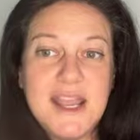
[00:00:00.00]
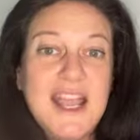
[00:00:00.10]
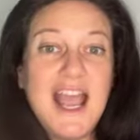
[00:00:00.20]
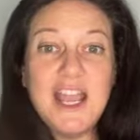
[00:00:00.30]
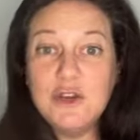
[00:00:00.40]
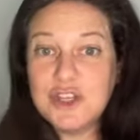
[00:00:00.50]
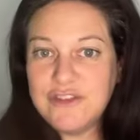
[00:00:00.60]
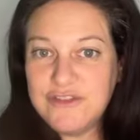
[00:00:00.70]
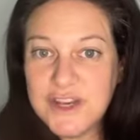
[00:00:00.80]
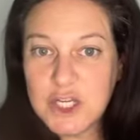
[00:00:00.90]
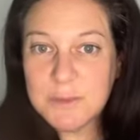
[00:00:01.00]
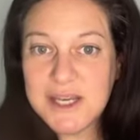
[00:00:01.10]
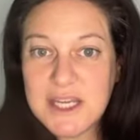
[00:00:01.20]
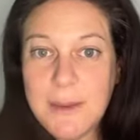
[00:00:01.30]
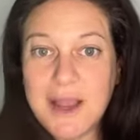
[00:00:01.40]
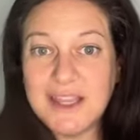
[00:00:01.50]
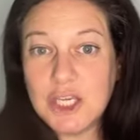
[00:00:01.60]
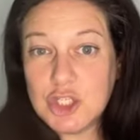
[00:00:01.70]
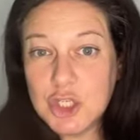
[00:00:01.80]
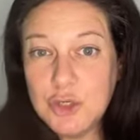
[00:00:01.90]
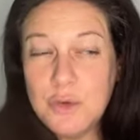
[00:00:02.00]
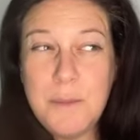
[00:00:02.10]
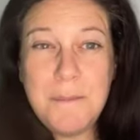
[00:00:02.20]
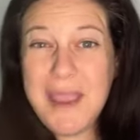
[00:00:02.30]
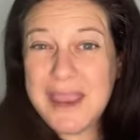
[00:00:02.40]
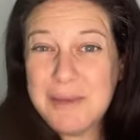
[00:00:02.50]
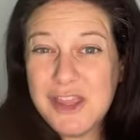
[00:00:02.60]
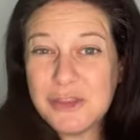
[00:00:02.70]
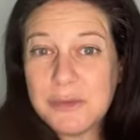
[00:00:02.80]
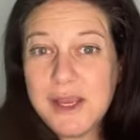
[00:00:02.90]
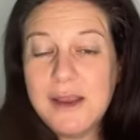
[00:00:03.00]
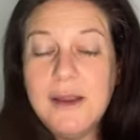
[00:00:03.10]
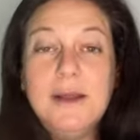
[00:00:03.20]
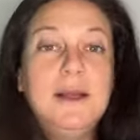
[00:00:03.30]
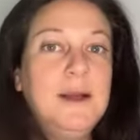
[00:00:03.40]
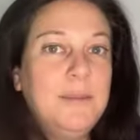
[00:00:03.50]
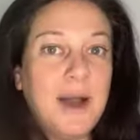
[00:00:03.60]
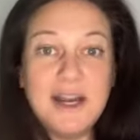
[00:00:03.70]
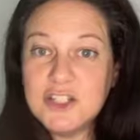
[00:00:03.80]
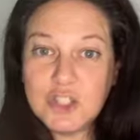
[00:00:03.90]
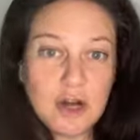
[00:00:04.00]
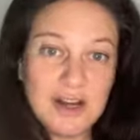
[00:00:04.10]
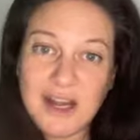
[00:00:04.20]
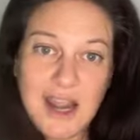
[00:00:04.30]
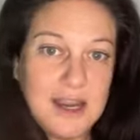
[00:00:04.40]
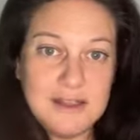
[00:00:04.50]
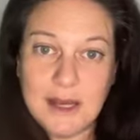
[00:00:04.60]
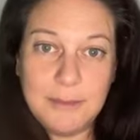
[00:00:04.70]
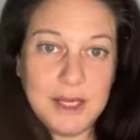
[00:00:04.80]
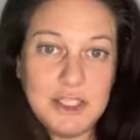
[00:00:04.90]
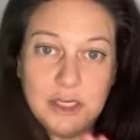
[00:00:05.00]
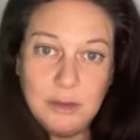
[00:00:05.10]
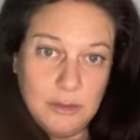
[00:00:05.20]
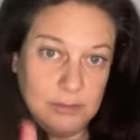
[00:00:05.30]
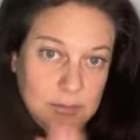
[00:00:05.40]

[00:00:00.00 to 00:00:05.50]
day. I usually finish my day by like 2, maybe 3, but start at 8, done by 2.